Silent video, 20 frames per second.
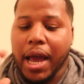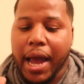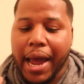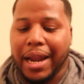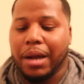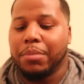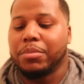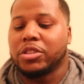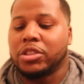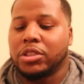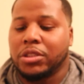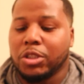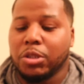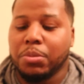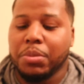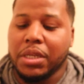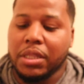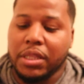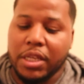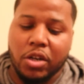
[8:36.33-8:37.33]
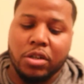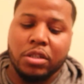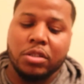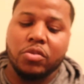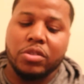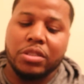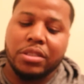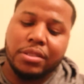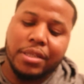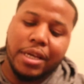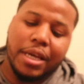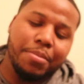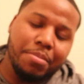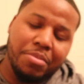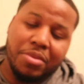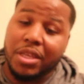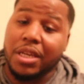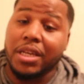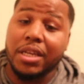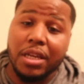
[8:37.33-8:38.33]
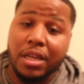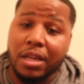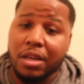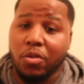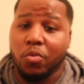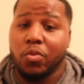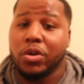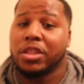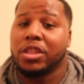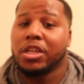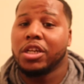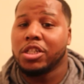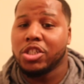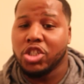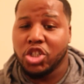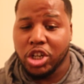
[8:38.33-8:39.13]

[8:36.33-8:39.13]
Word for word: And I'm assuming they're gonna do the same thing with